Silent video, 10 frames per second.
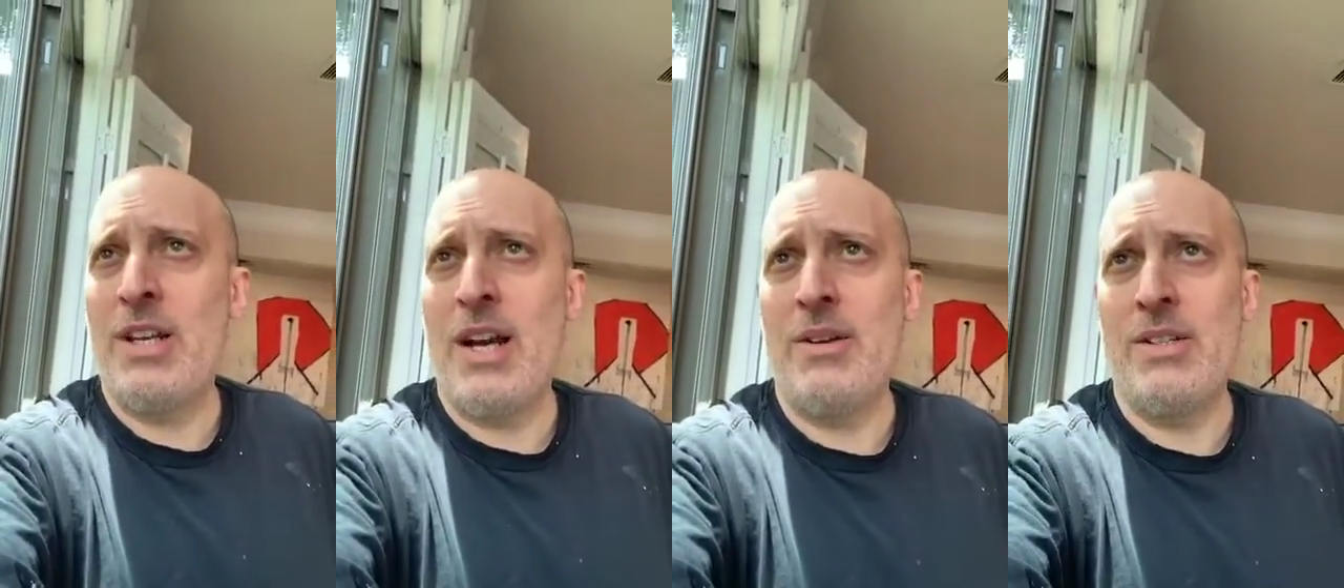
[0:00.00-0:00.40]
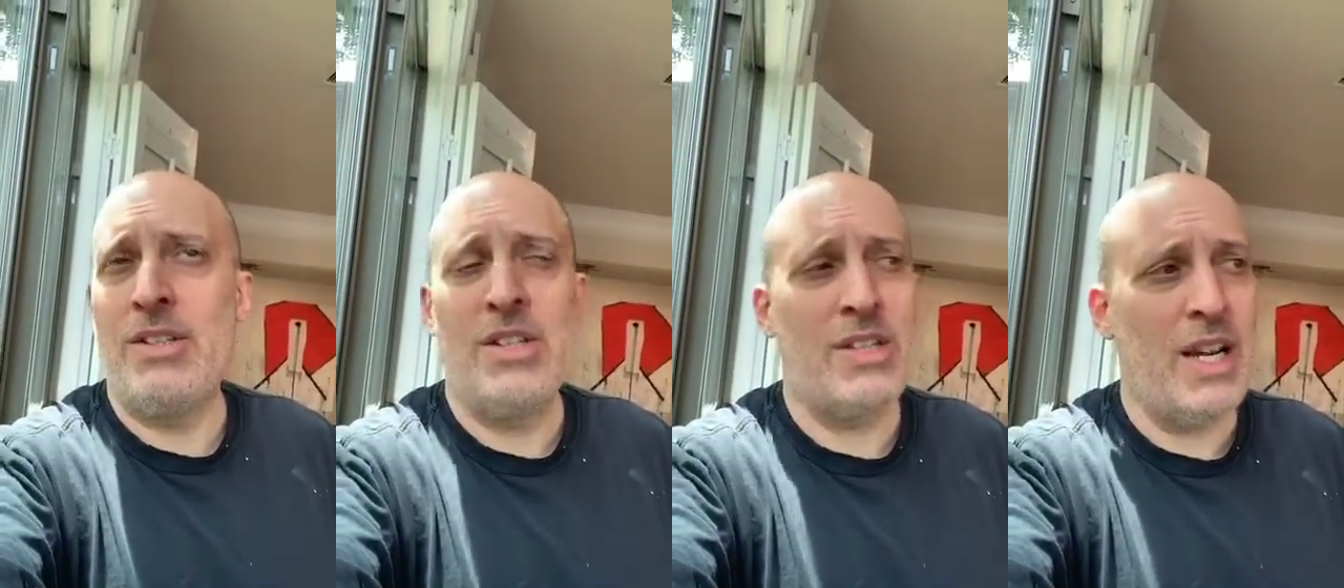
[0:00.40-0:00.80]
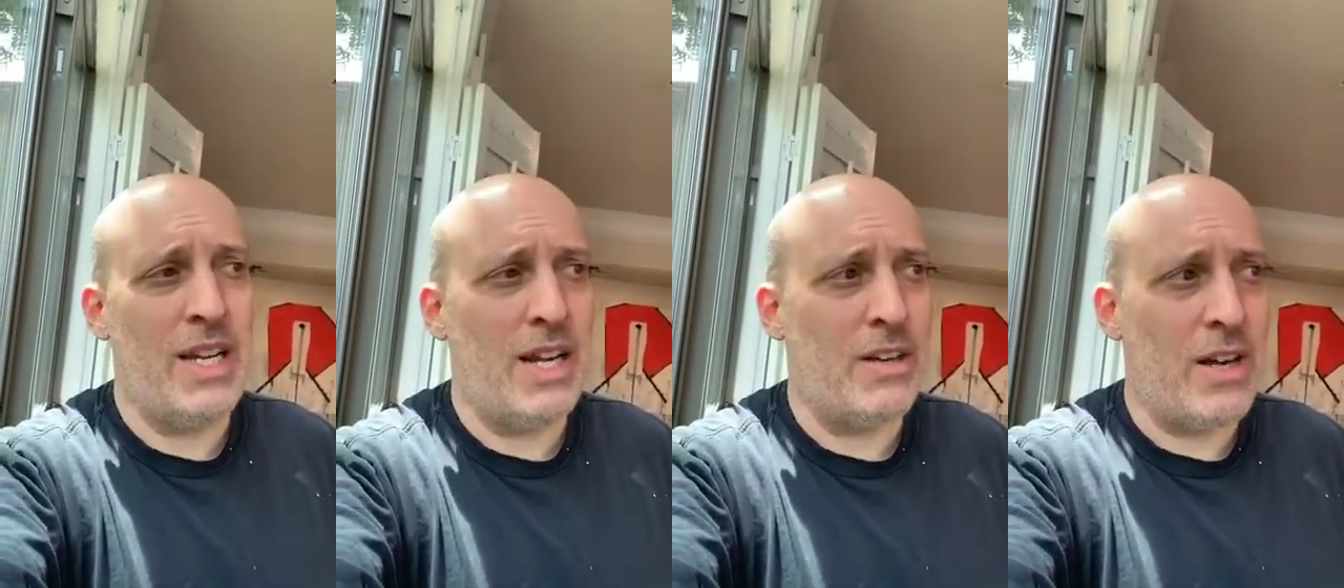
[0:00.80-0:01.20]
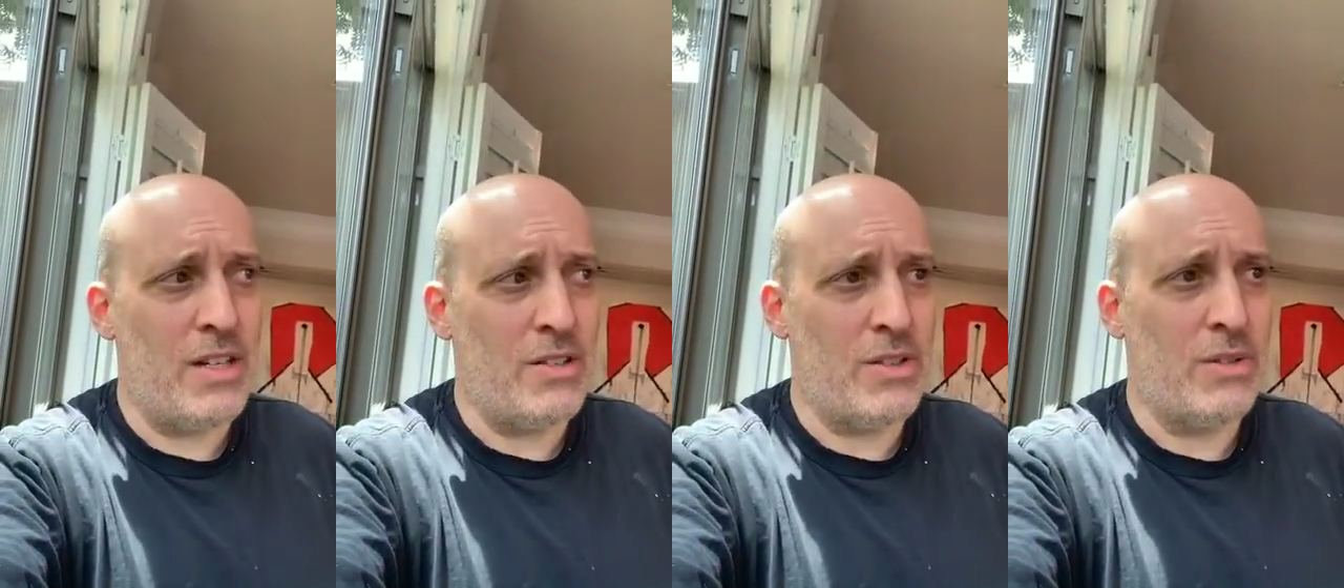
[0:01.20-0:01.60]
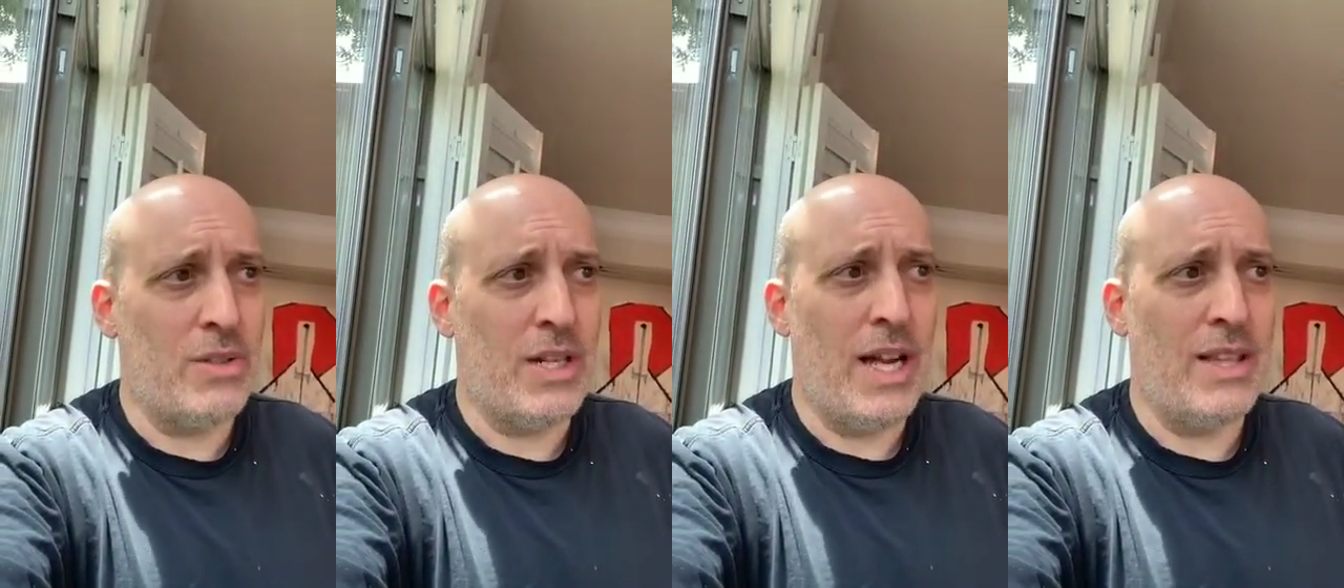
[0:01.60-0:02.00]
I had just gotten out of graduate school,
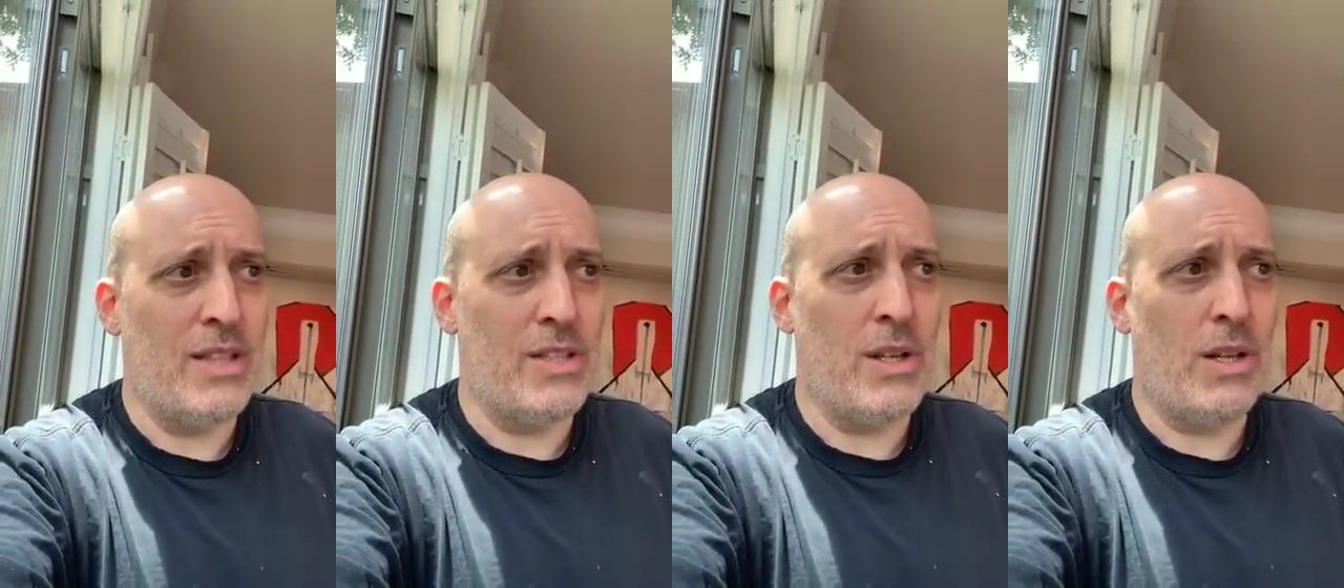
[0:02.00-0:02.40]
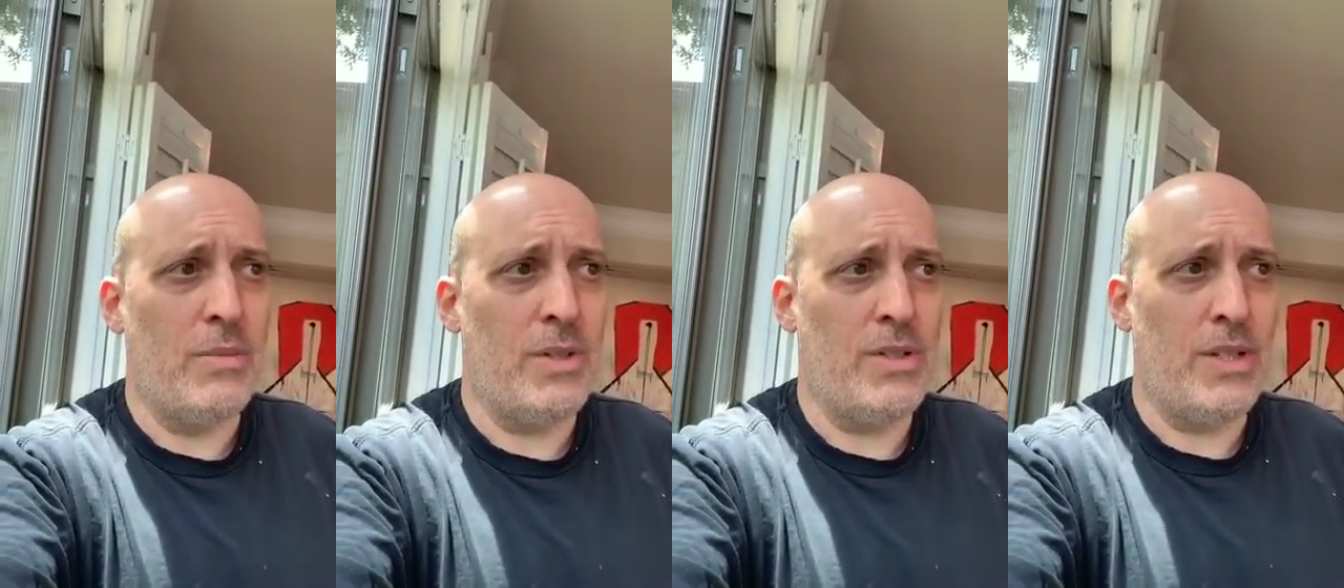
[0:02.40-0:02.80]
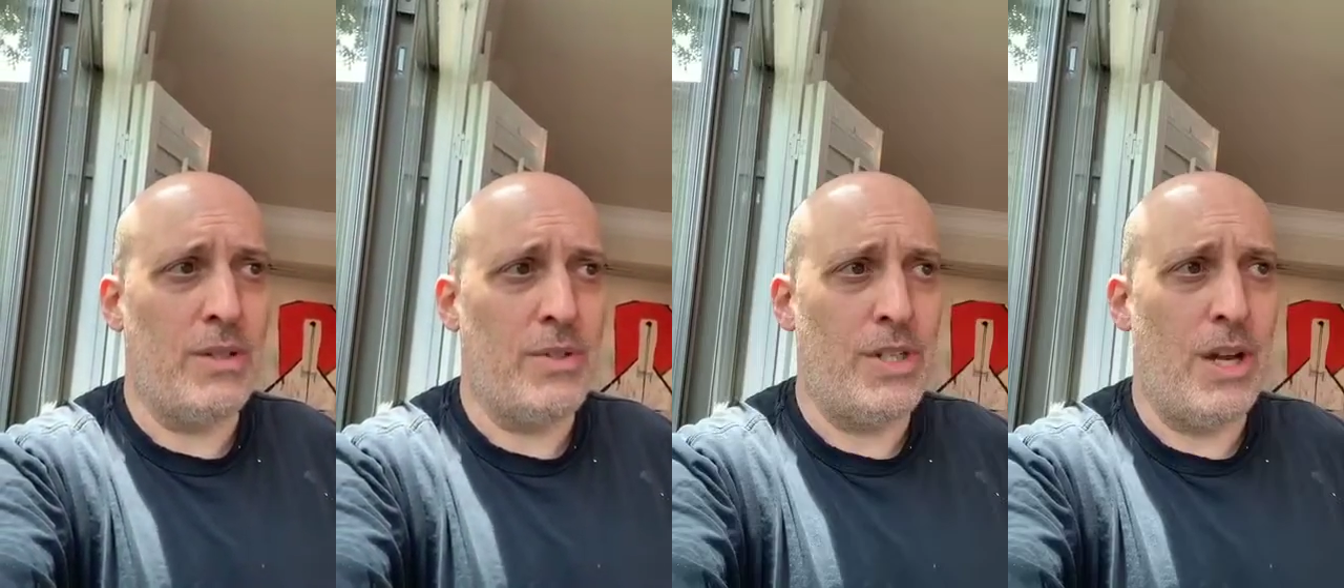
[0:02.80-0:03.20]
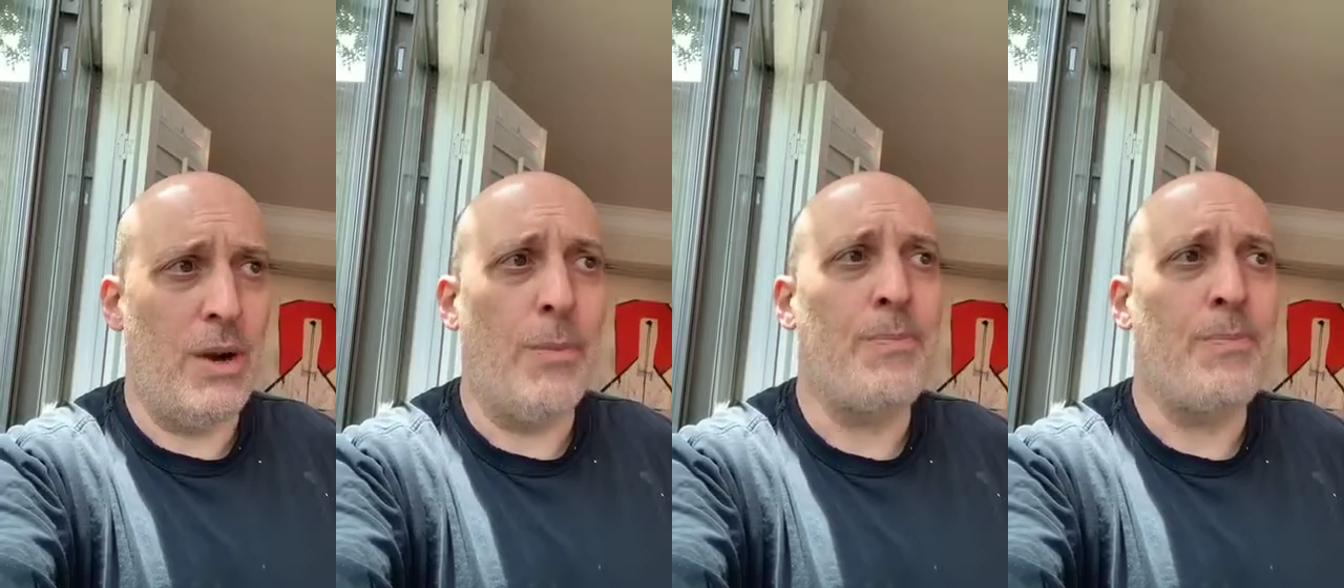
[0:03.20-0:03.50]
and I had the solo museum show,